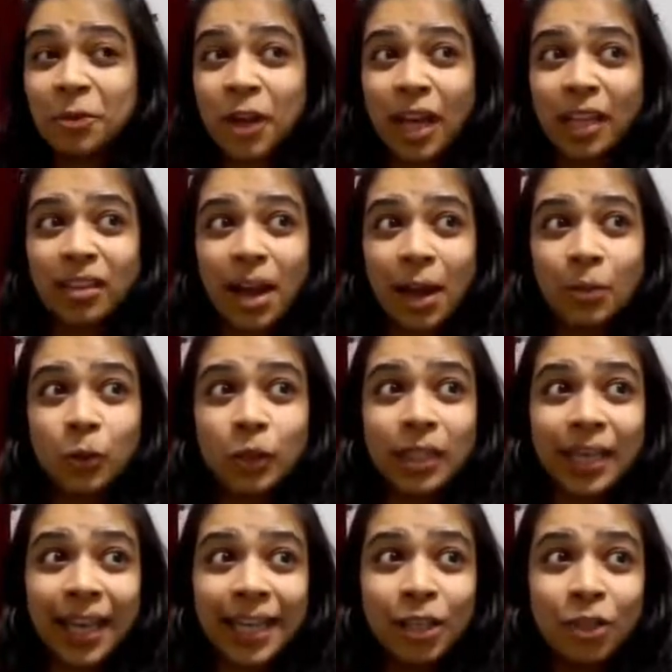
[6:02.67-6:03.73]
rather, I would
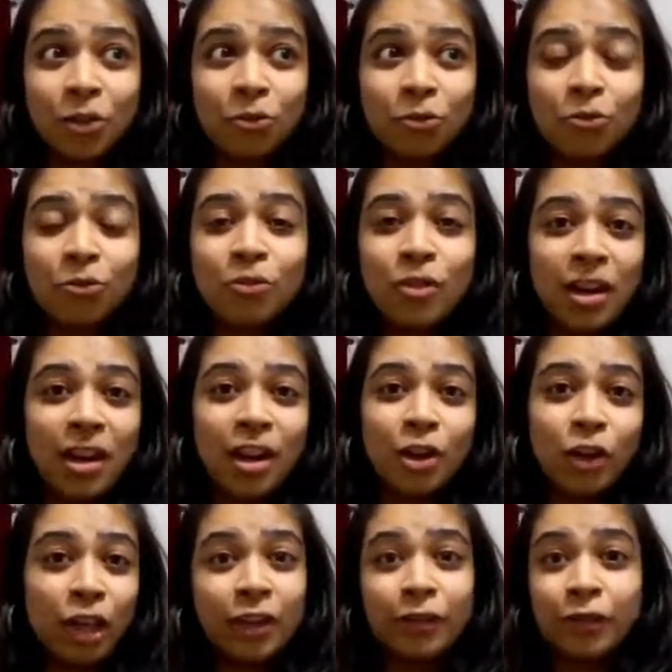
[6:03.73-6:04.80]
like to
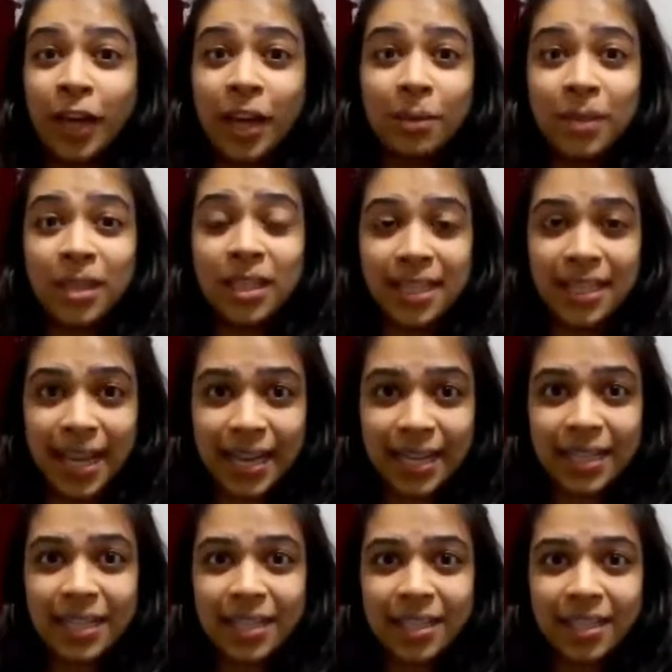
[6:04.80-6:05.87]
reframe this
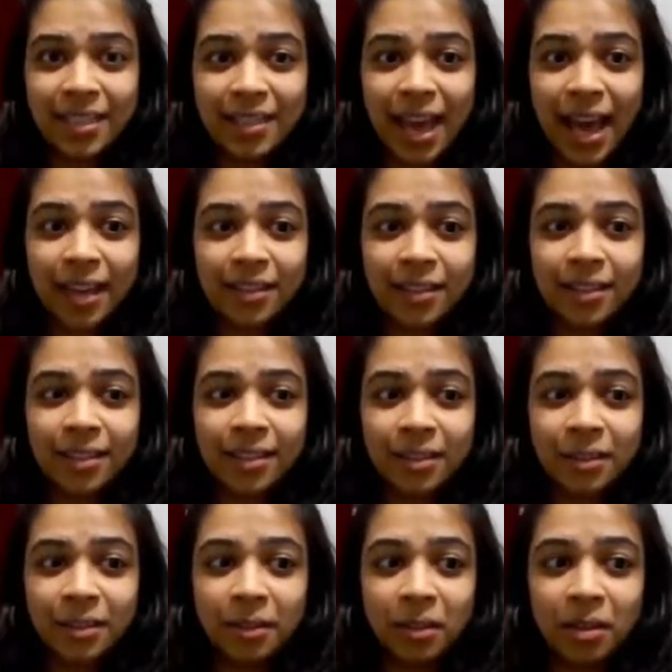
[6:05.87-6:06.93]
sentence as
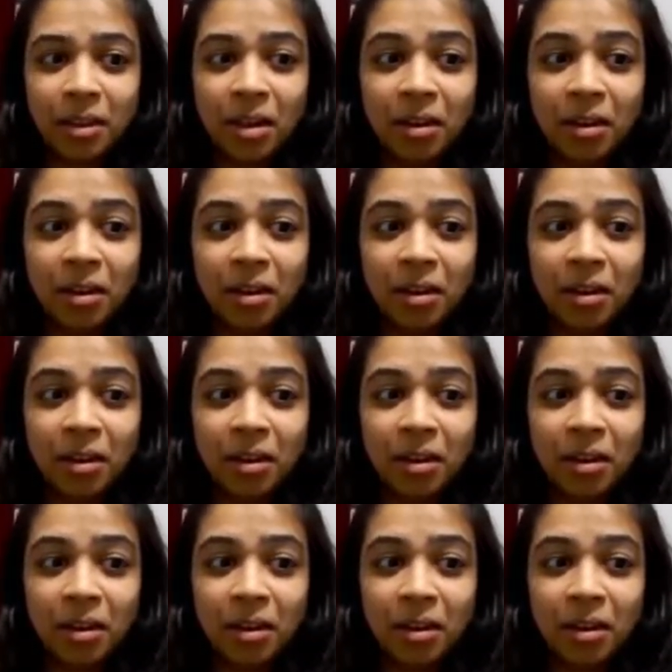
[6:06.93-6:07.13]
a